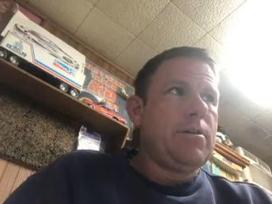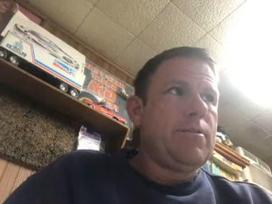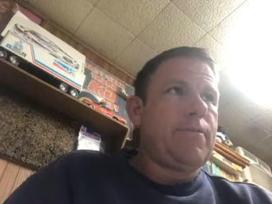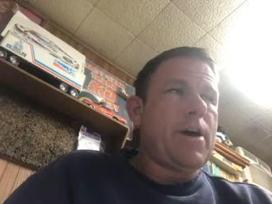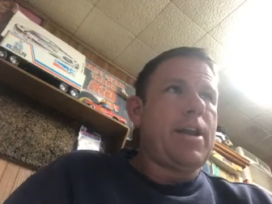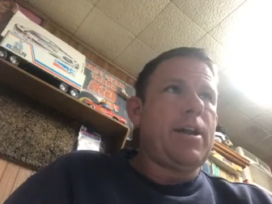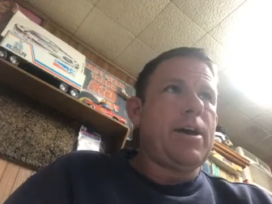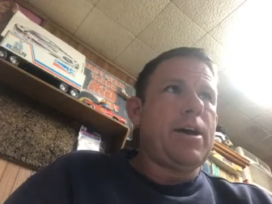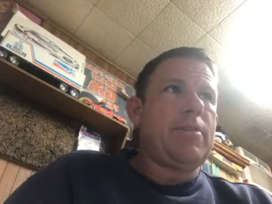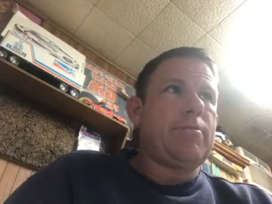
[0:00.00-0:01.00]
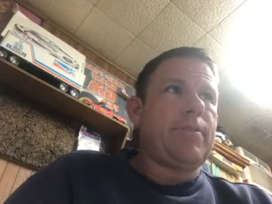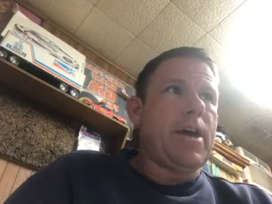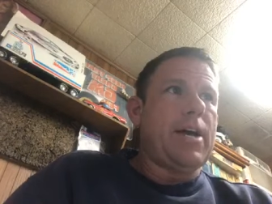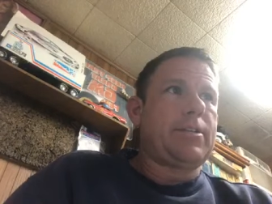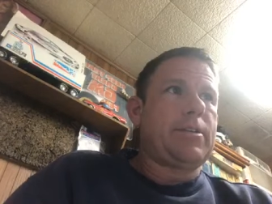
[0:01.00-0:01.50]
Friday night, we've
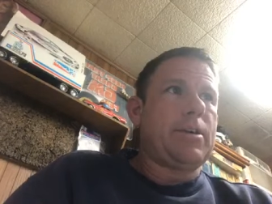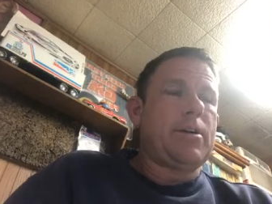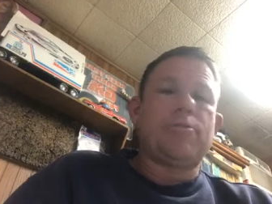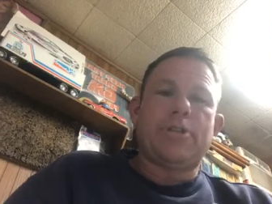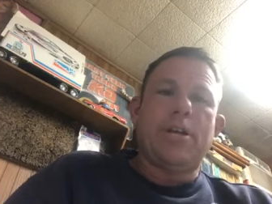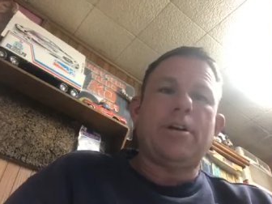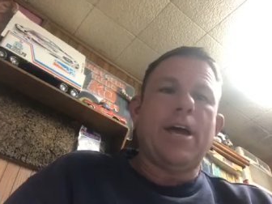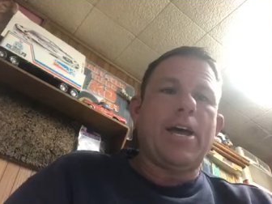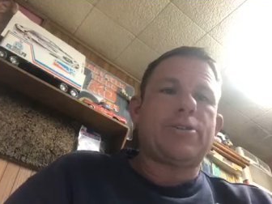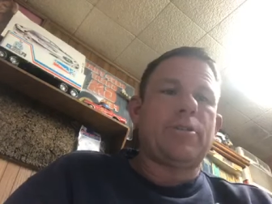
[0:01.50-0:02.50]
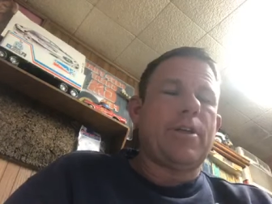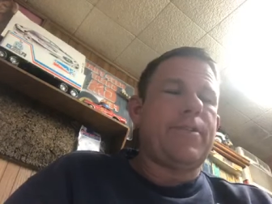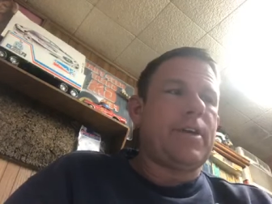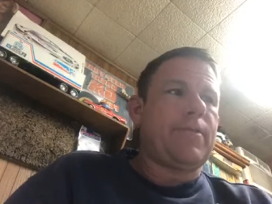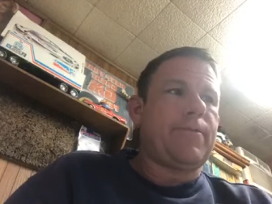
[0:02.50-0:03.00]
got, there's an International, I
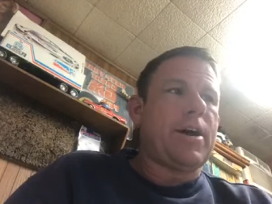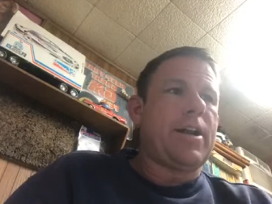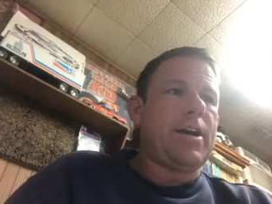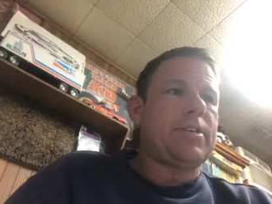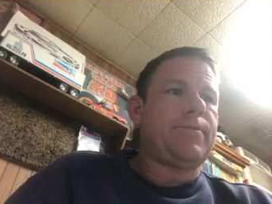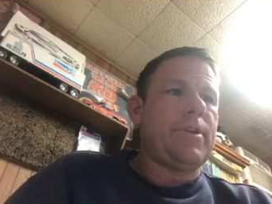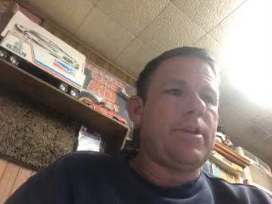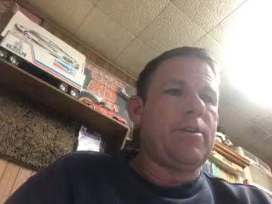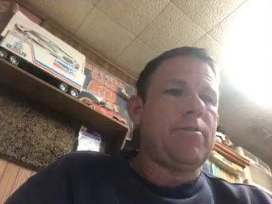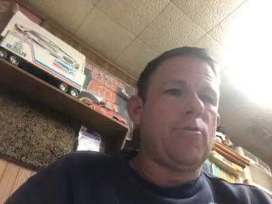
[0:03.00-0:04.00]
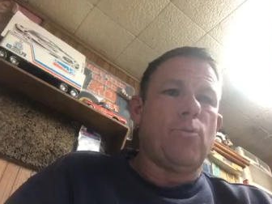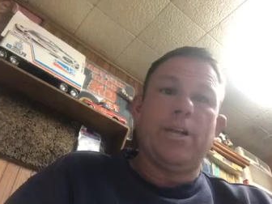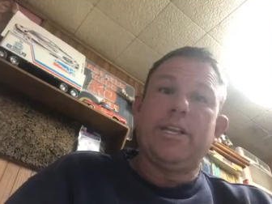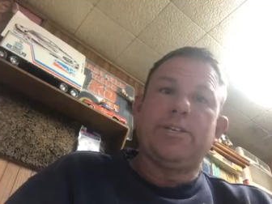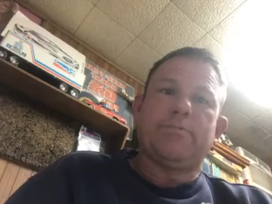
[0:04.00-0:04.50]
think, in Friday night's video, a
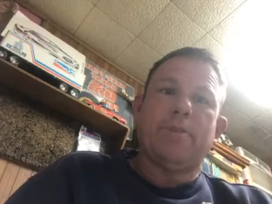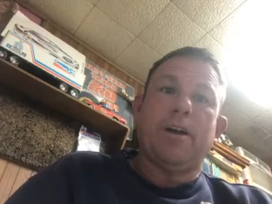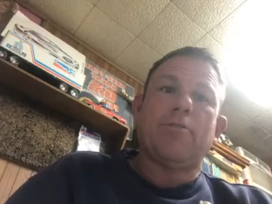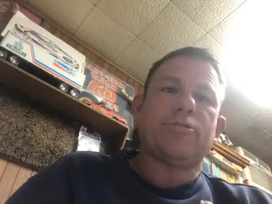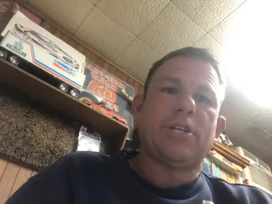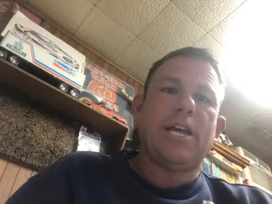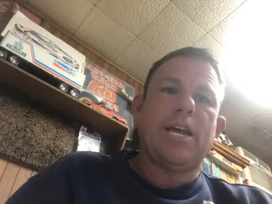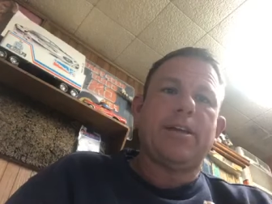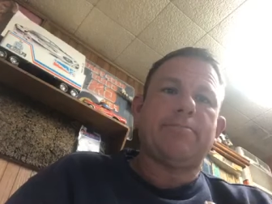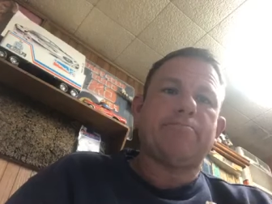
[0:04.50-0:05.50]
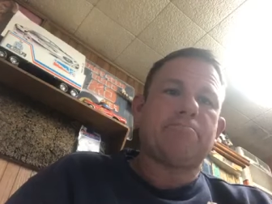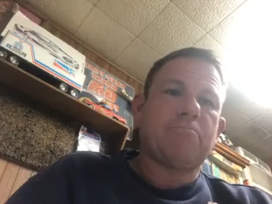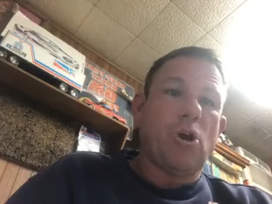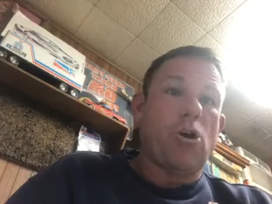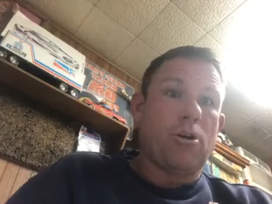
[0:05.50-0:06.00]
Willys Aero sedan
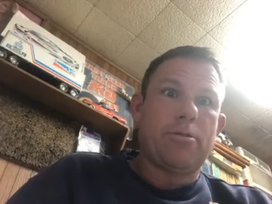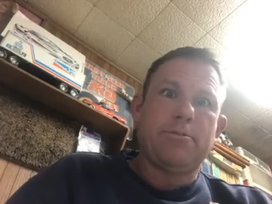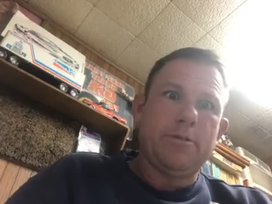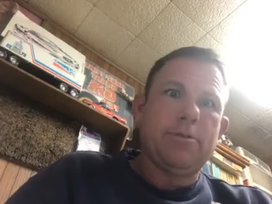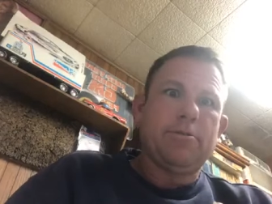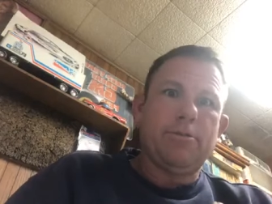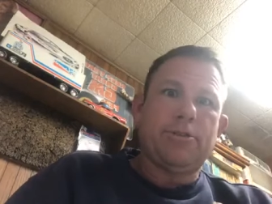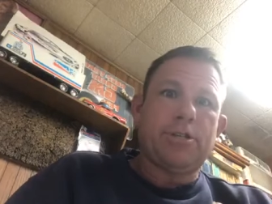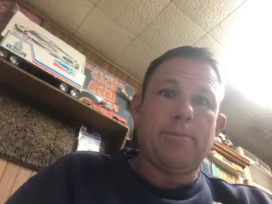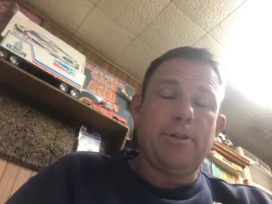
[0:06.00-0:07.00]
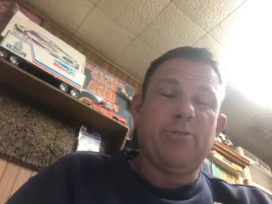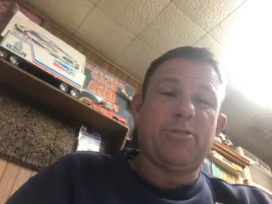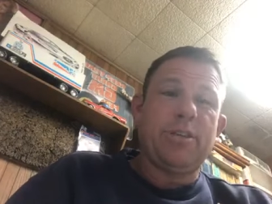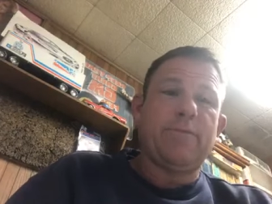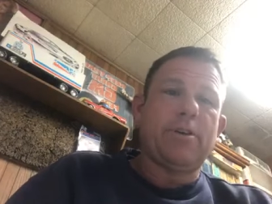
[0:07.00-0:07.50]
car, which is something you
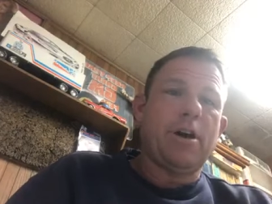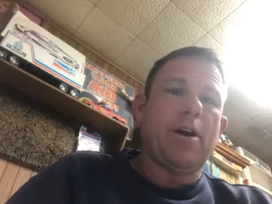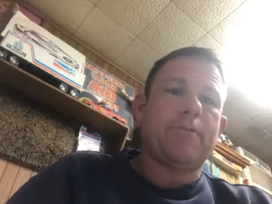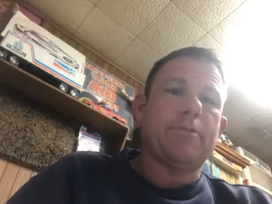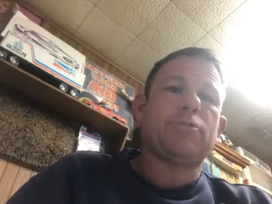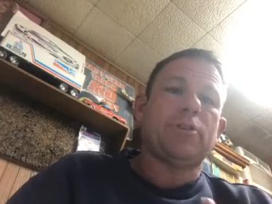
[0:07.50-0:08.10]
don't see very often.